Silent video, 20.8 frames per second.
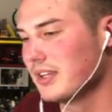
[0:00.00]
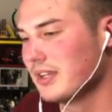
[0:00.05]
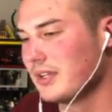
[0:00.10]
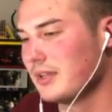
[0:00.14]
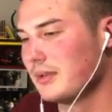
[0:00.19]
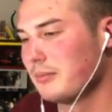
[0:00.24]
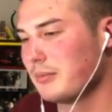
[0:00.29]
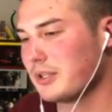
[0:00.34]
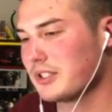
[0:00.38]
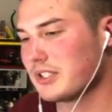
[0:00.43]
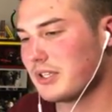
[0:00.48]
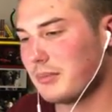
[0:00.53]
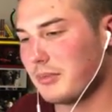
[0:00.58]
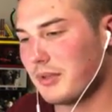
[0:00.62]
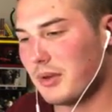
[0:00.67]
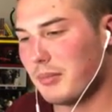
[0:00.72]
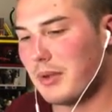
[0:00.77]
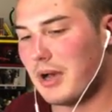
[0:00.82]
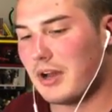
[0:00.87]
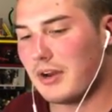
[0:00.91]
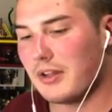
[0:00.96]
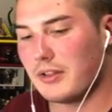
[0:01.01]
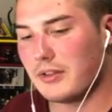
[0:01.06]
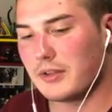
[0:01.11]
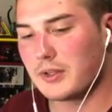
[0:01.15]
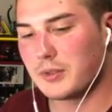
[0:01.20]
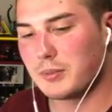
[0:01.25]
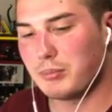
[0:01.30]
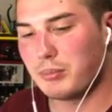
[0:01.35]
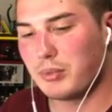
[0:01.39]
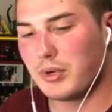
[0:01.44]
But something about it looks
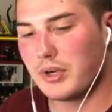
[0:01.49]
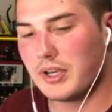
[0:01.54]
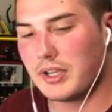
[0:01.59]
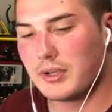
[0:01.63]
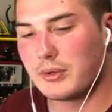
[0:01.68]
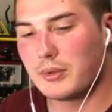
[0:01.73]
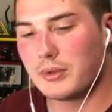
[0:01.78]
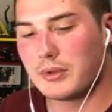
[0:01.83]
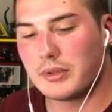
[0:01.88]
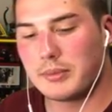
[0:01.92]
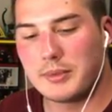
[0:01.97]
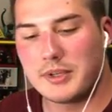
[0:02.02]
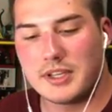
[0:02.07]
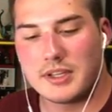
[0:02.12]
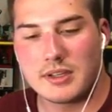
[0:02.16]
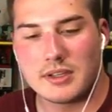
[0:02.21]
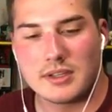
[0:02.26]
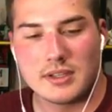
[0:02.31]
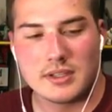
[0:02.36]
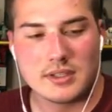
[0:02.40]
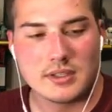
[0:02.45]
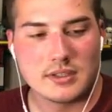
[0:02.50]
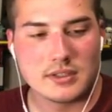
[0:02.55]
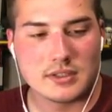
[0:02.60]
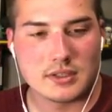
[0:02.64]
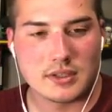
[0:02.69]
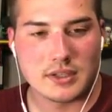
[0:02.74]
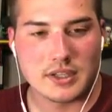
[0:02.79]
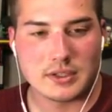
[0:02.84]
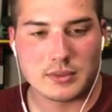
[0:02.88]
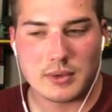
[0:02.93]
pretty cool to me. So
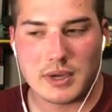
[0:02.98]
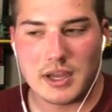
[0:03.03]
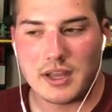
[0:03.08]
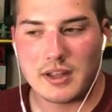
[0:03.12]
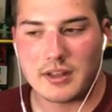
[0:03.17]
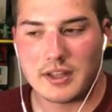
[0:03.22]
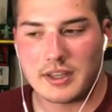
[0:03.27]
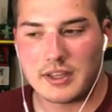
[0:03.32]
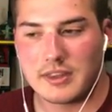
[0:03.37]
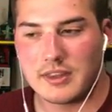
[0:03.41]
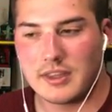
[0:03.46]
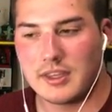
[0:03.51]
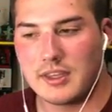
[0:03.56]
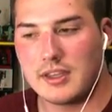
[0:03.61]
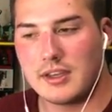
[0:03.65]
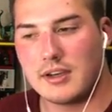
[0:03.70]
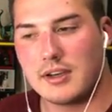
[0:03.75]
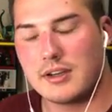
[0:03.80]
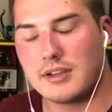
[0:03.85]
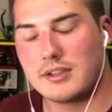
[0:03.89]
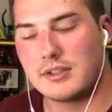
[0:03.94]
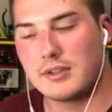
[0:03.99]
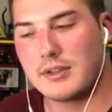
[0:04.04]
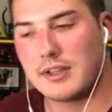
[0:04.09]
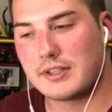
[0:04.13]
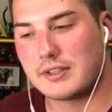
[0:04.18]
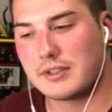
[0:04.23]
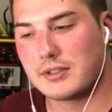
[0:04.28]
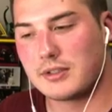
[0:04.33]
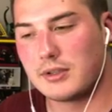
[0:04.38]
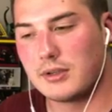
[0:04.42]
that's why I like the
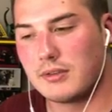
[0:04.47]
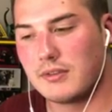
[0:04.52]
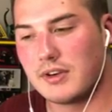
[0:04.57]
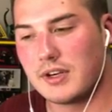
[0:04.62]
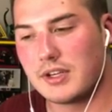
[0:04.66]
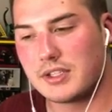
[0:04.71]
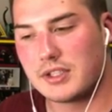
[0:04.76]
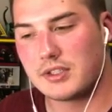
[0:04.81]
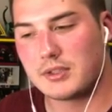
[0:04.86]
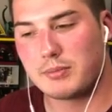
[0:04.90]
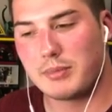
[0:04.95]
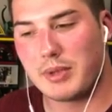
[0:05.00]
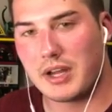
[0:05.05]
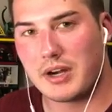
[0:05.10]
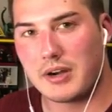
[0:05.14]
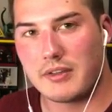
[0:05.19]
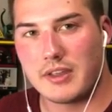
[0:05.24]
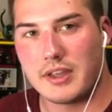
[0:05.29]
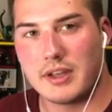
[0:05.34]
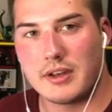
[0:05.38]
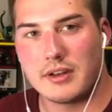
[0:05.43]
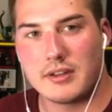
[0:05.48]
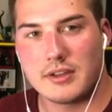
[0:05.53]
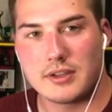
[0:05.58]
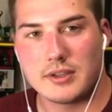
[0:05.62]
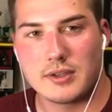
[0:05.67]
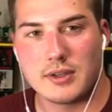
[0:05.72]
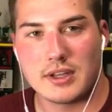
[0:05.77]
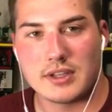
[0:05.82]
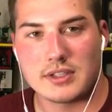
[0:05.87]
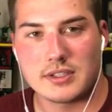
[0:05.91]
2002 versions better than the
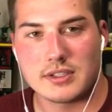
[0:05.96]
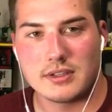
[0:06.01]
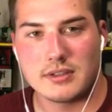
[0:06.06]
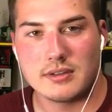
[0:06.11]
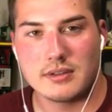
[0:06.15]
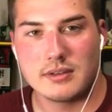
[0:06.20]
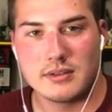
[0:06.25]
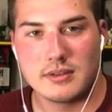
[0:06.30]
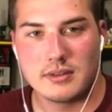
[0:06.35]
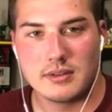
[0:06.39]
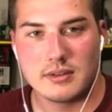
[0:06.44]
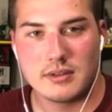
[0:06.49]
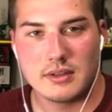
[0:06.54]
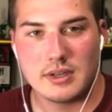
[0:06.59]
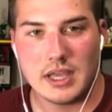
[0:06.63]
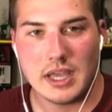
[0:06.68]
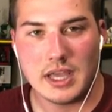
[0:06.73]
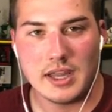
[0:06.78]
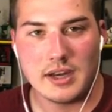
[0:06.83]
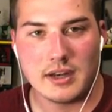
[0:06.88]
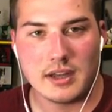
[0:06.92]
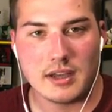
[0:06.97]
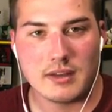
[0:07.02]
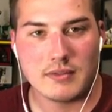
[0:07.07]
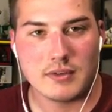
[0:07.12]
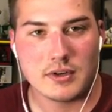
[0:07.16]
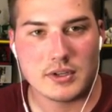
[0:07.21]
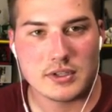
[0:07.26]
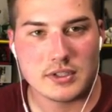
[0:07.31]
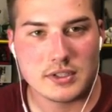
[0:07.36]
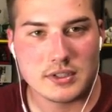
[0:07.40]
2008 9
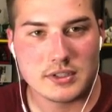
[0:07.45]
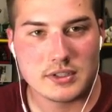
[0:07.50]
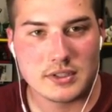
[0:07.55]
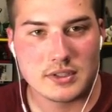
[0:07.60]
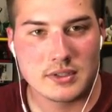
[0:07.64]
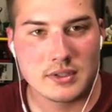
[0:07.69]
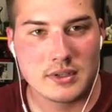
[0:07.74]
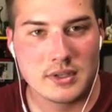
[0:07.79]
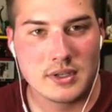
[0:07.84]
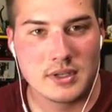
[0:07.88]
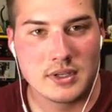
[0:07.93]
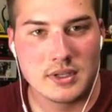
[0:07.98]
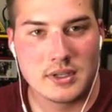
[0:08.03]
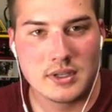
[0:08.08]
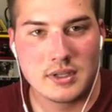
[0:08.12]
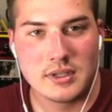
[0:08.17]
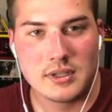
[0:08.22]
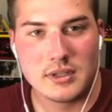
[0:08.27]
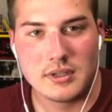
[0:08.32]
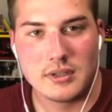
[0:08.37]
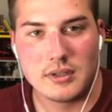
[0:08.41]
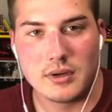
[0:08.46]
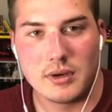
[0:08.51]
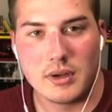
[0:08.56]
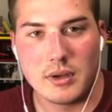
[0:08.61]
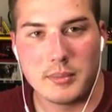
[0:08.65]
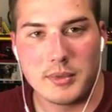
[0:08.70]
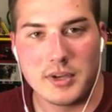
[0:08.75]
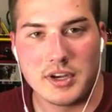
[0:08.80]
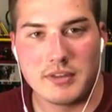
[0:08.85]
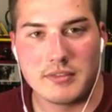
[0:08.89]
versions. You don't have
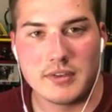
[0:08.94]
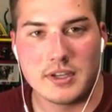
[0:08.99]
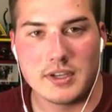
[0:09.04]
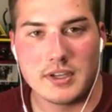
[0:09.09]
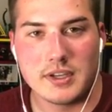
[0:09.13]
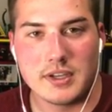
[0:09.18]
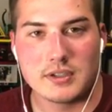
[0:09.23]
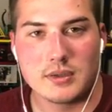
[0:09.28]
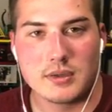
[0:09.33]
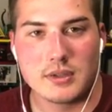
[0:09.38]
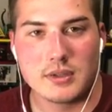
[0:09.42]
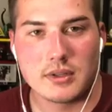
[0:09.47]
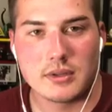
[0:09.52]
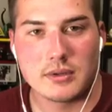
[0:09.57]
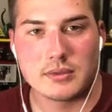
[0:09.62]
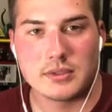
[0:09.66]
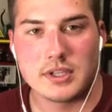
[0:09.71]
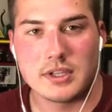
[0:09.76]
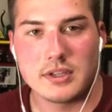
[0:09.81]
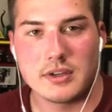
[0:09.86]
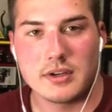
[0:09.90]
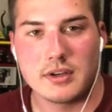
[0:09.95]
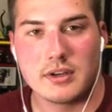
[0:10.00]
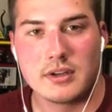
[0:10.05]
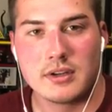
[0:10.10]
many Phase 2 clones either.